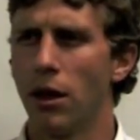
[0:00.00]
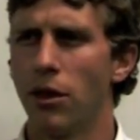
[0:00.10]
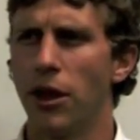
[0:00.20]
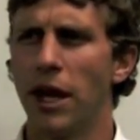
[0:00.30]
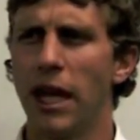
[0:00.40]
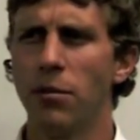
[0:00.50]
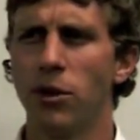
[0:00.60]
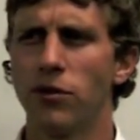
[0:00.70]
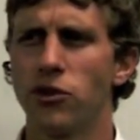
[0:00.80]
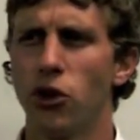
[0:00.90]
The name
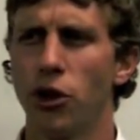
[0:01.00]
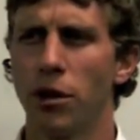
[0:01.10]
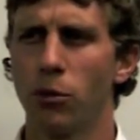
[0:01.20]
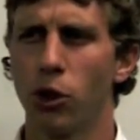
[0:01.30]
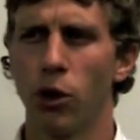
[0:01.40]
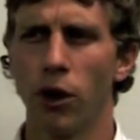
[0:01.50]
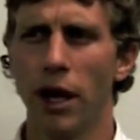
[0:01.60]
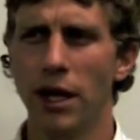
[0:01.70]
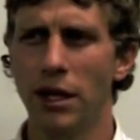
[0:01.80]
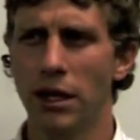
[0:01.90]
of sodium
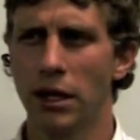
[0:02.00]
chloride?